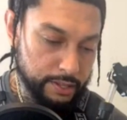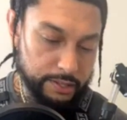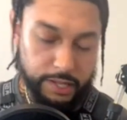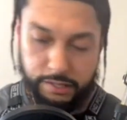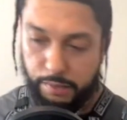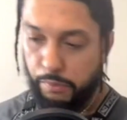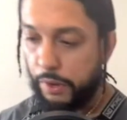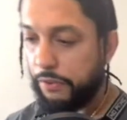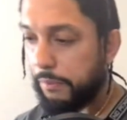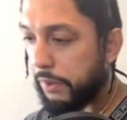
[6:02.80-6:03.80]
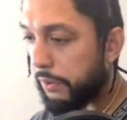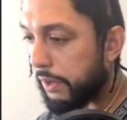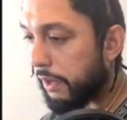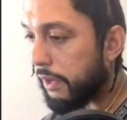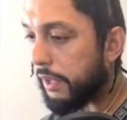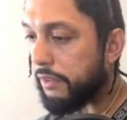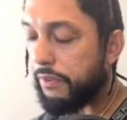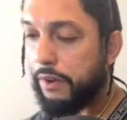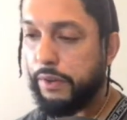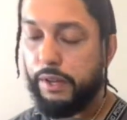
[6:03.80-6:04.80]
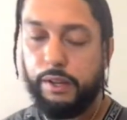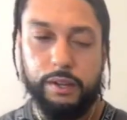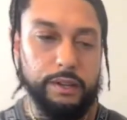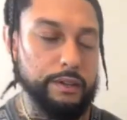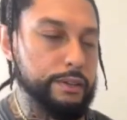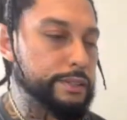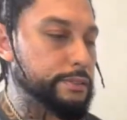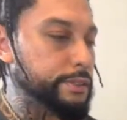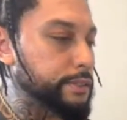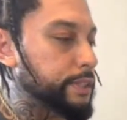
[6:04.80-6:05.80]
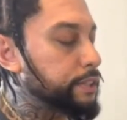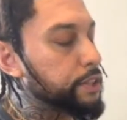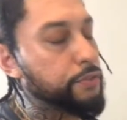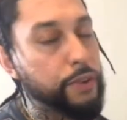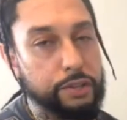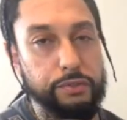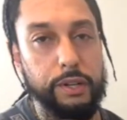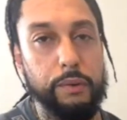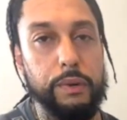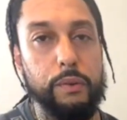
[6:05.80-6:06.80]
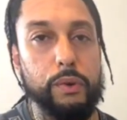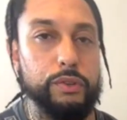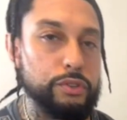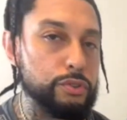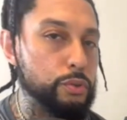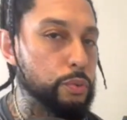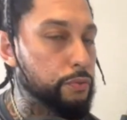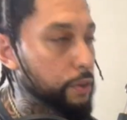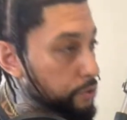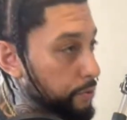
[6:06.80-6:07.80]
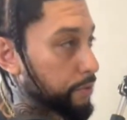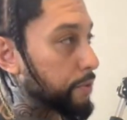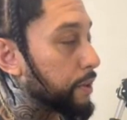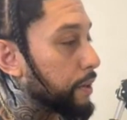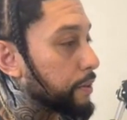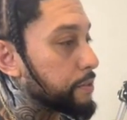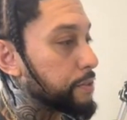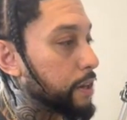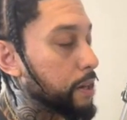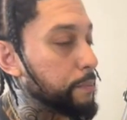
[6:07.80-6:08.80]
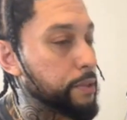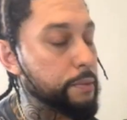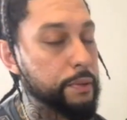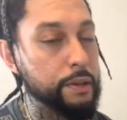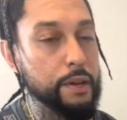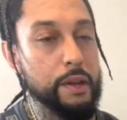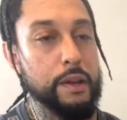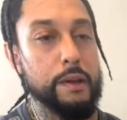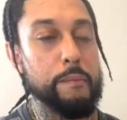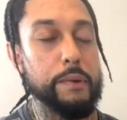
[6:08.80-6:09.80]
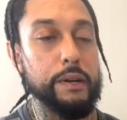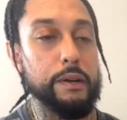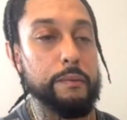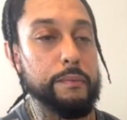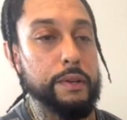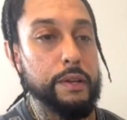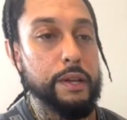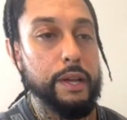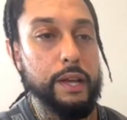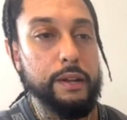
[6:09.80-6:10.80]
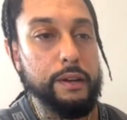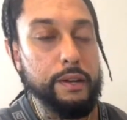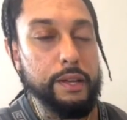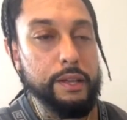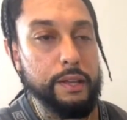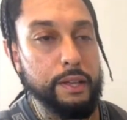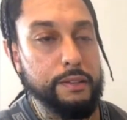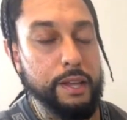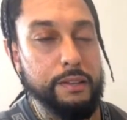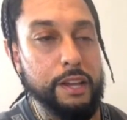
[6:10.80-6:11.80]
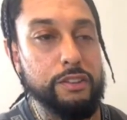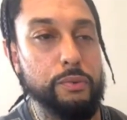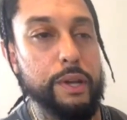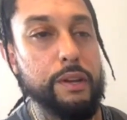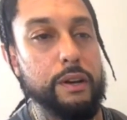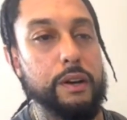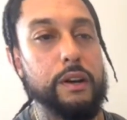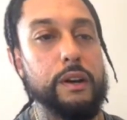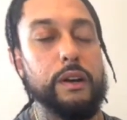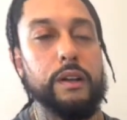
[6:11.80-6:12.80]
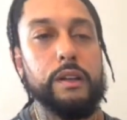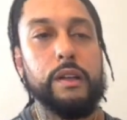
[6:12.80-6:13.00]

takes something away from you, and it's very it's just frustrating. We'll just use the word frustrating for right now because it's not coming to me. But it takes away your